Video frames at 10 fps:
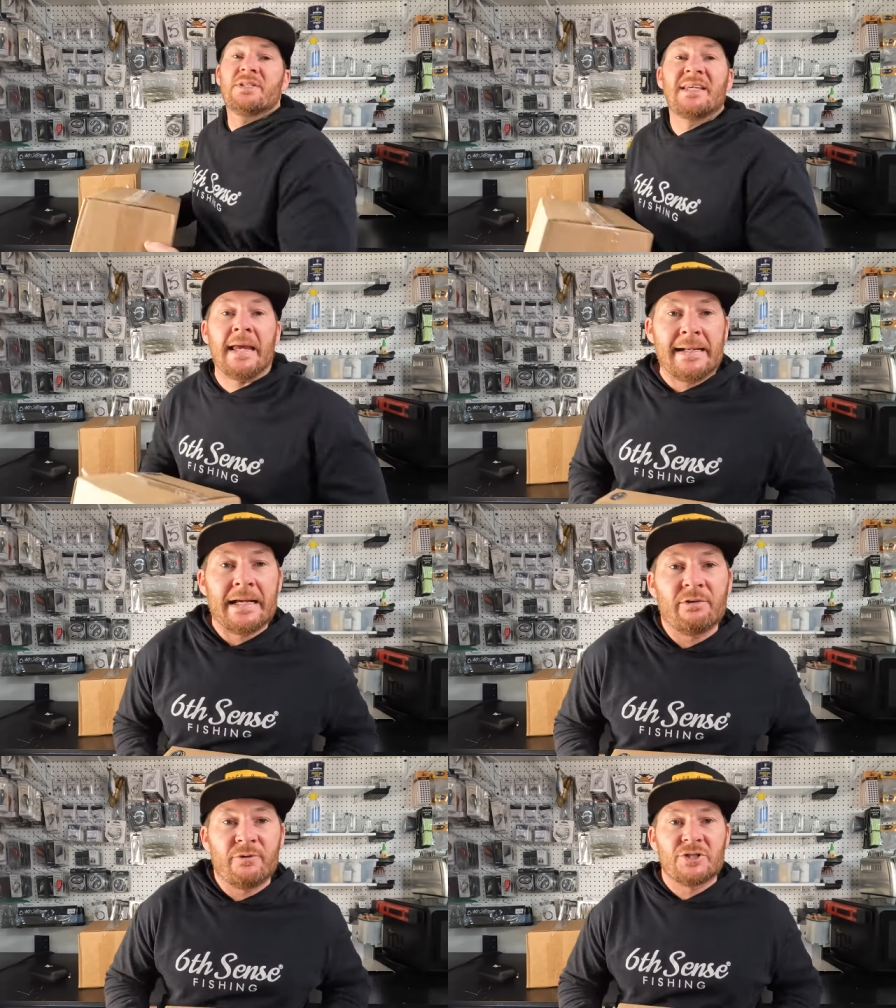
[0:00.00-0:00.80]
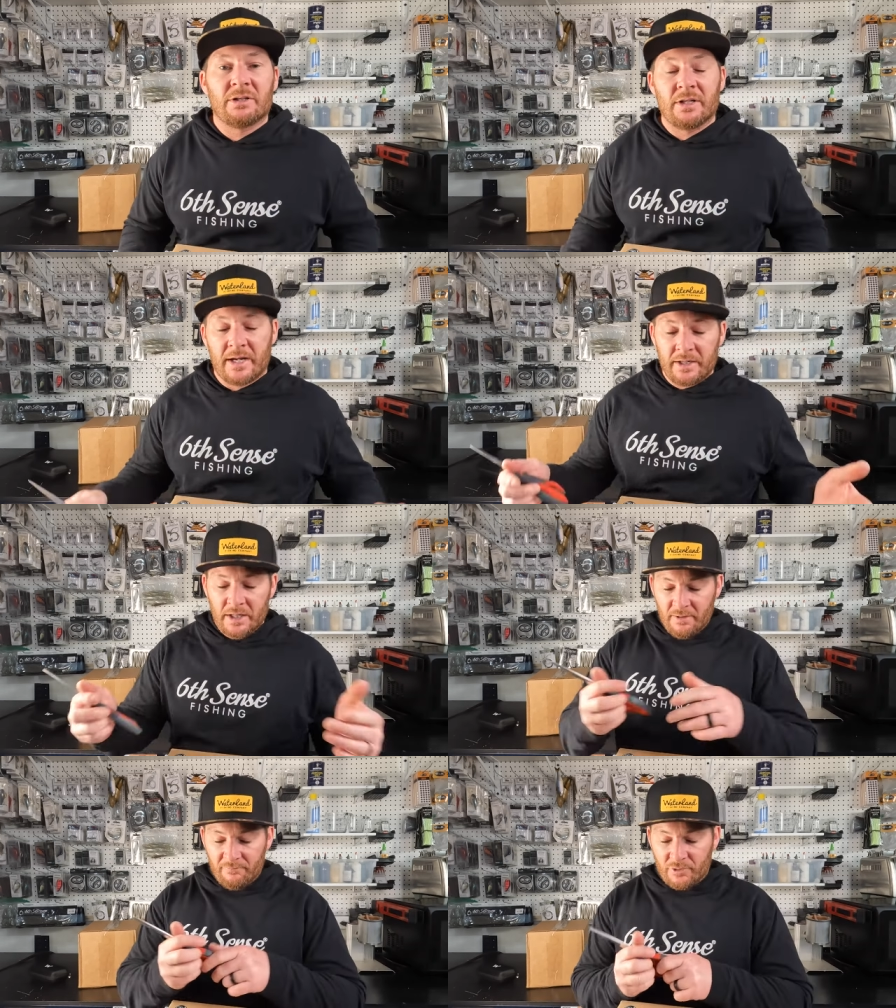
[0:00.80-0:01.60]
is canine fishing line.
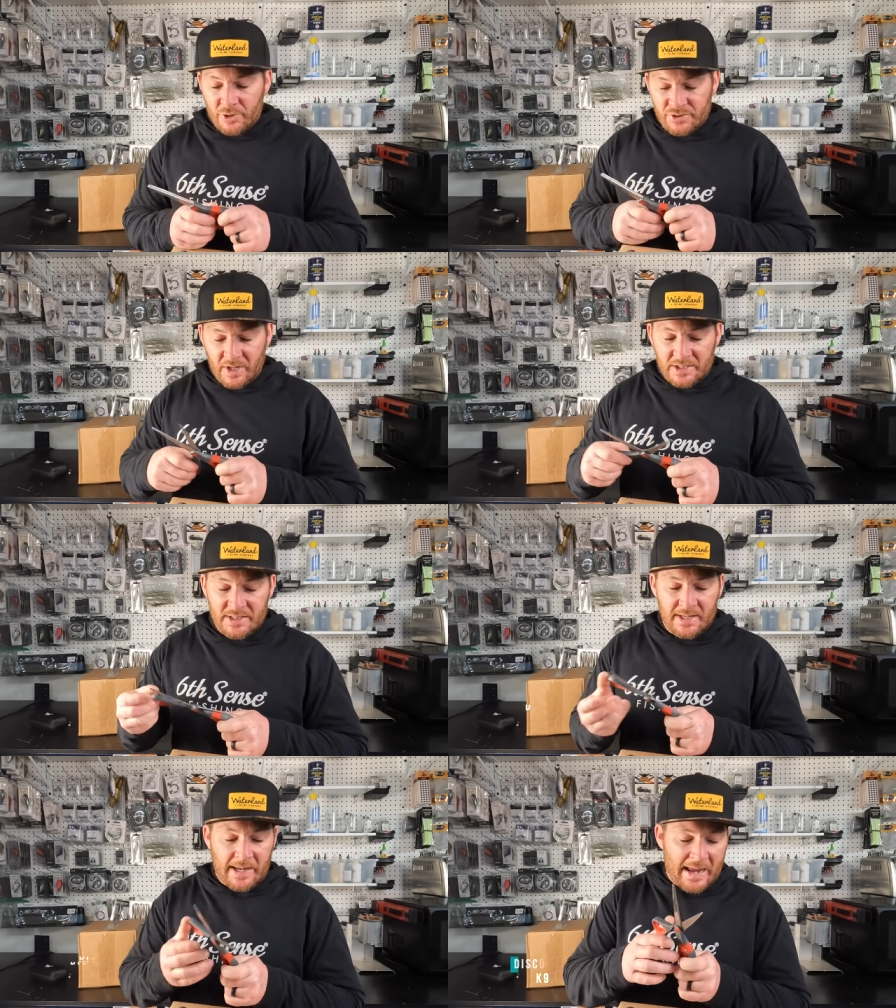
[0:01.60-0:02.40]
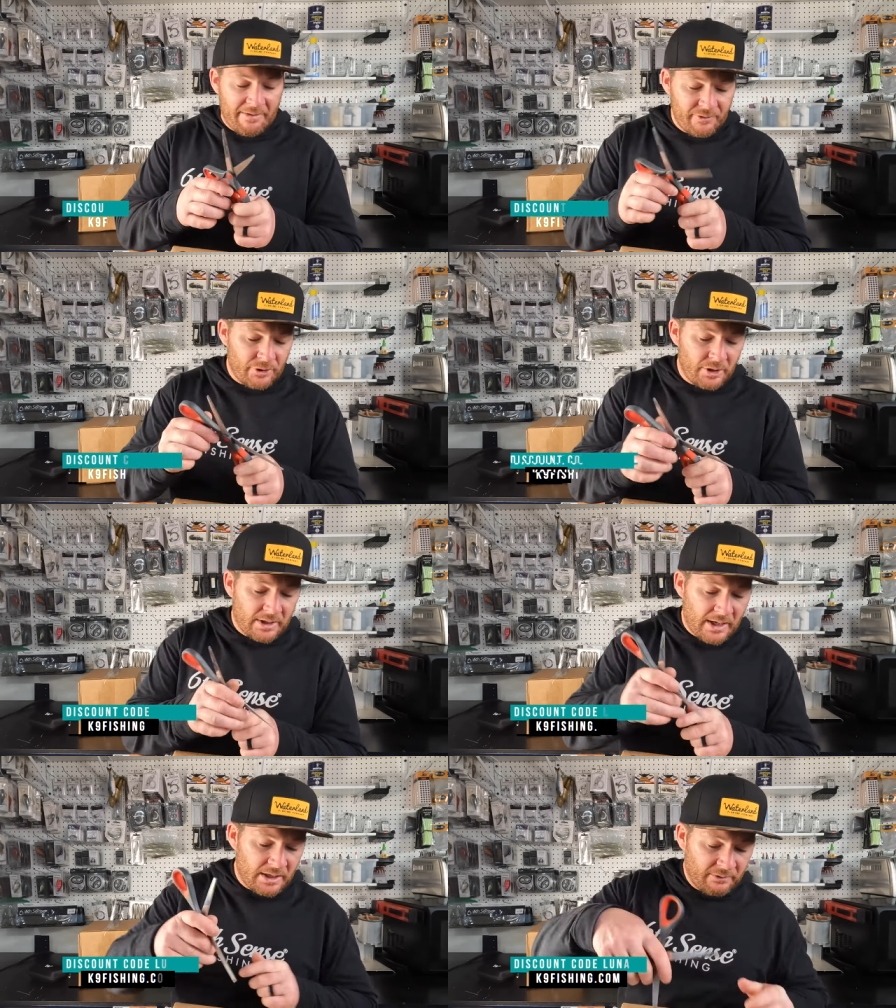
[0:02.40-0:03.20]
For those of you guys that haven't heard
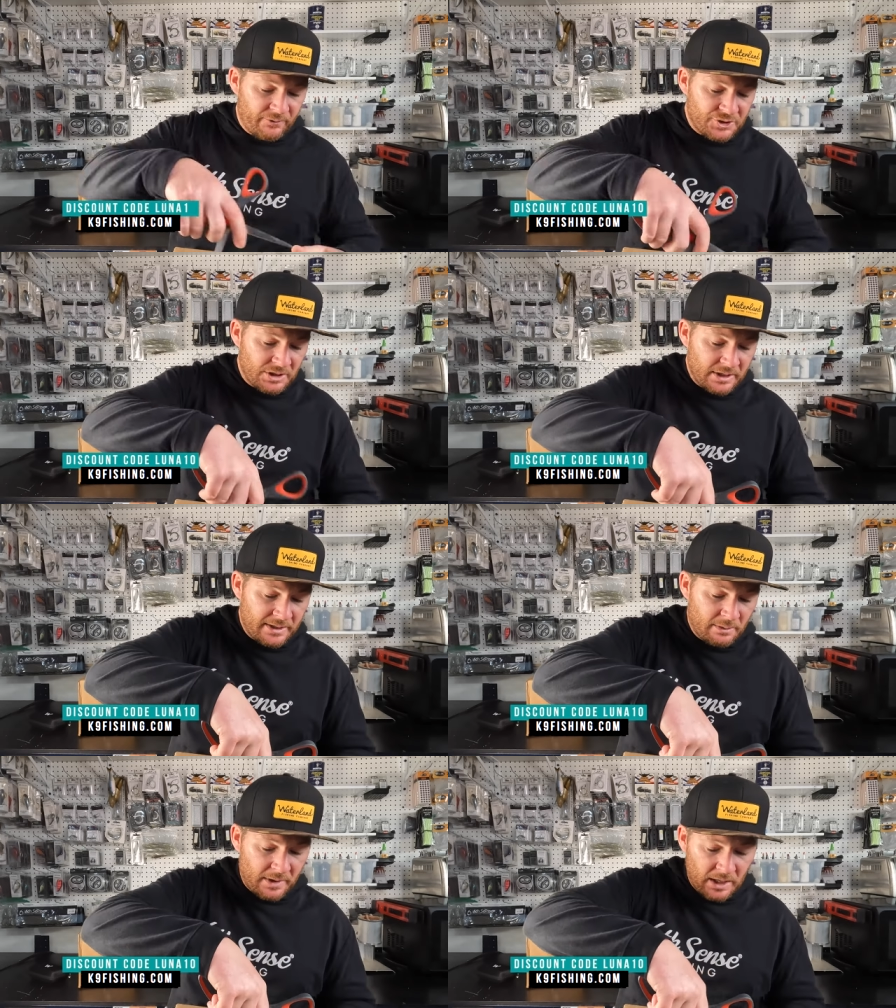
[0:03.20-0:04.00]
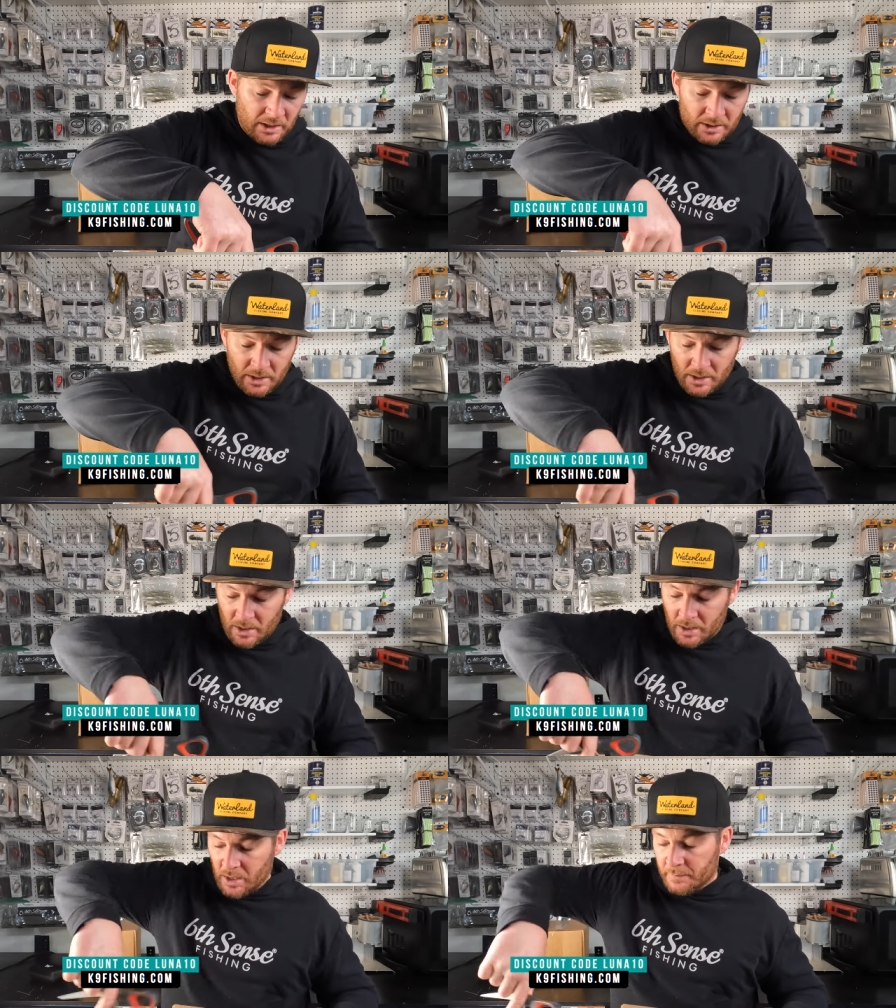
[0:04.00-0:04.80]
of canine fishing line, they make
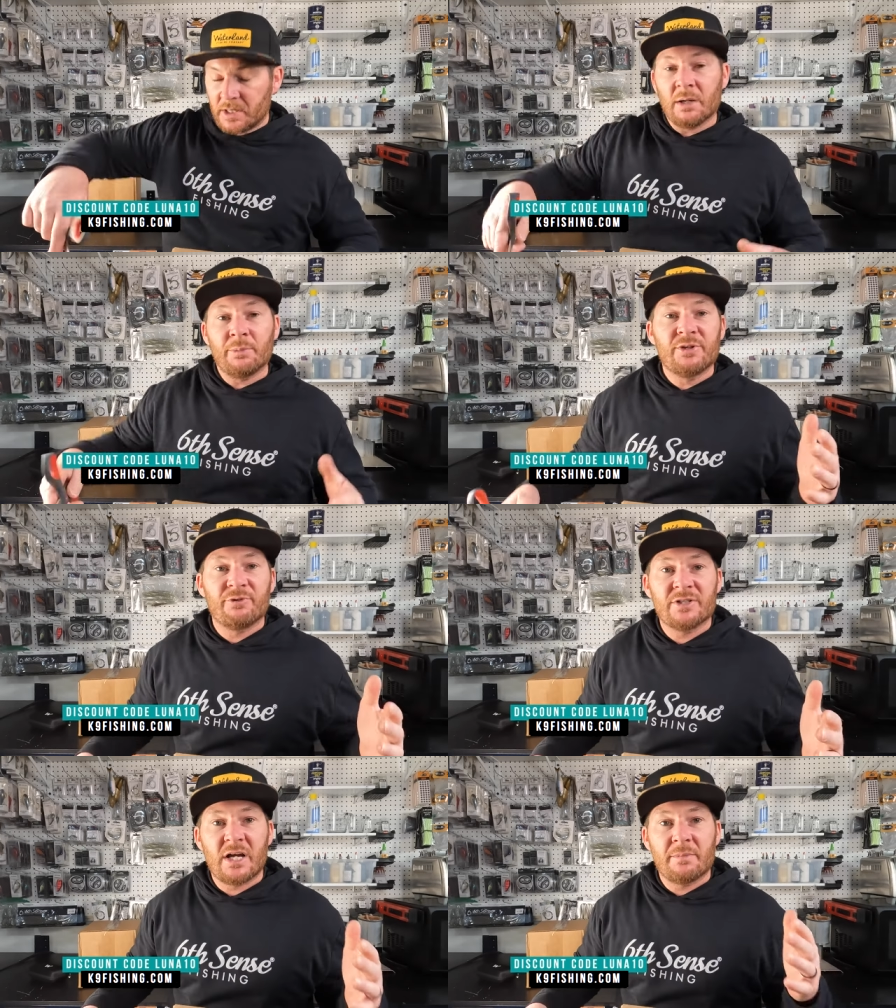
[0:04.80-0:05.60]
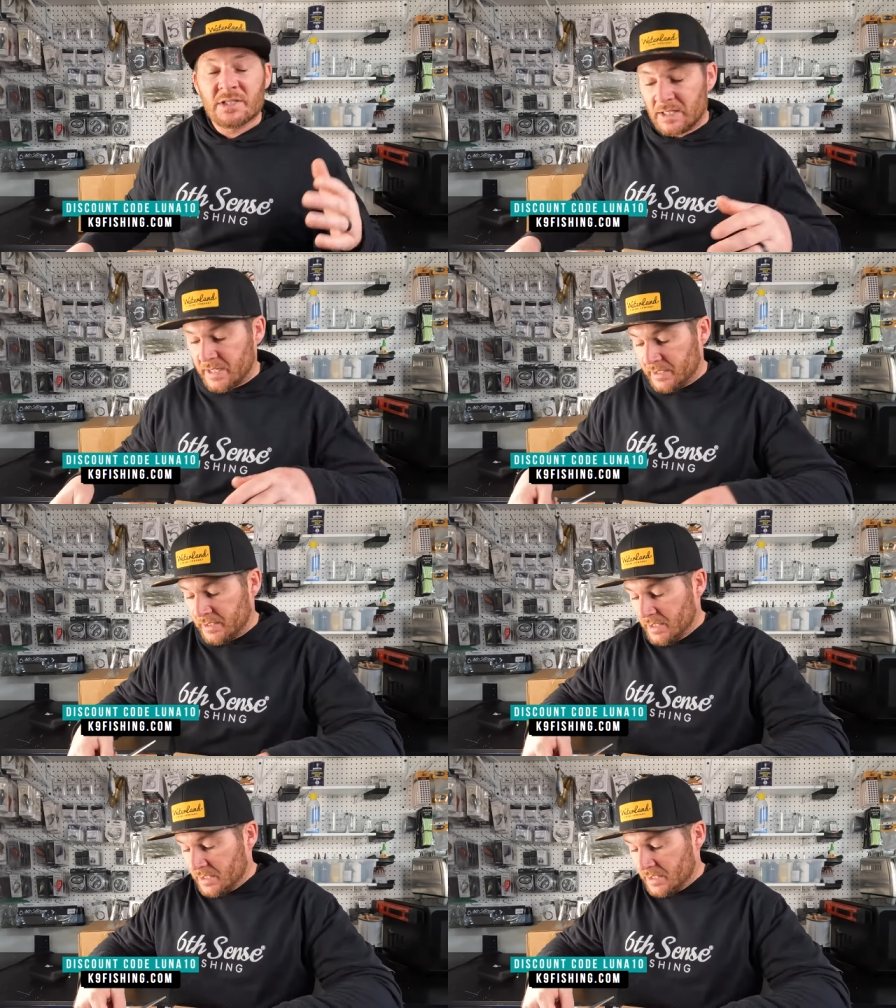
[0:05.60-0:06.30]
a couple different types of line.